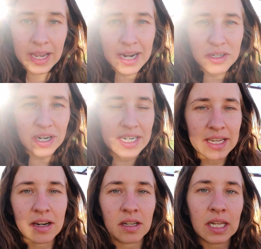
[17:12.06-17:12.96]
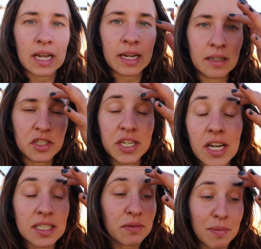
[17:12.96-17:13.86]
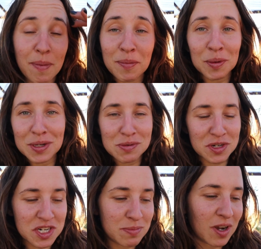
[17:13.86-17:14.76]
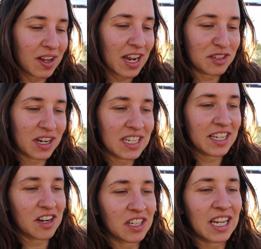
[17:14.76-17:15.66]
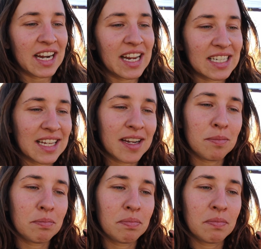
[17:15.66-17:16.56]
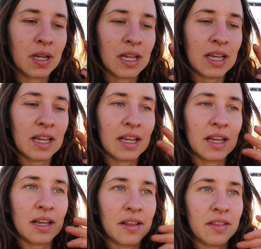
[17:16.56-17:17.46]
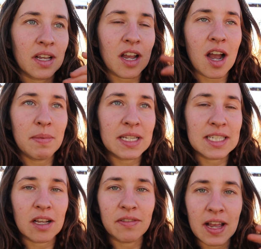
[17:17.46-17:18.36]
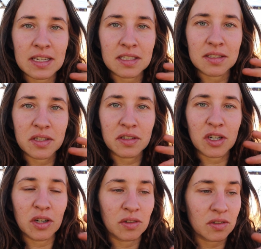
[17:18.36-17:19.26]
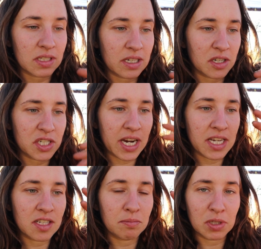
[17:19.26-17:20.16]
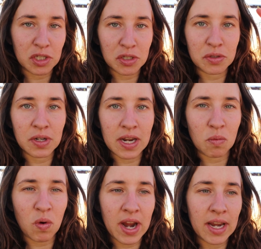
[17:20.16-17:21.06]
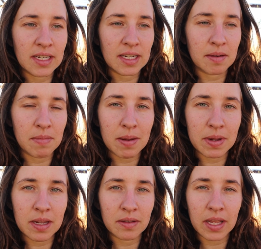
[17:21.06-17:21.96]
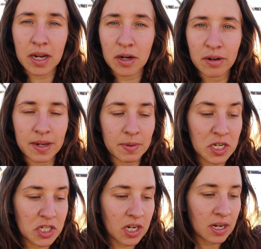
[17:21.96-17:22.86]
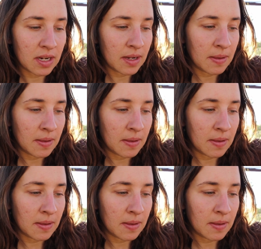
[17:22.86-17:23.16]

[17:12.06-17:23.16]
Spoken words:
And I tried to get online. She doesn't remember which one she bought. I tried to get online. It's like the cob itself has kernels that are shades of blue and white and maybe like a creamish.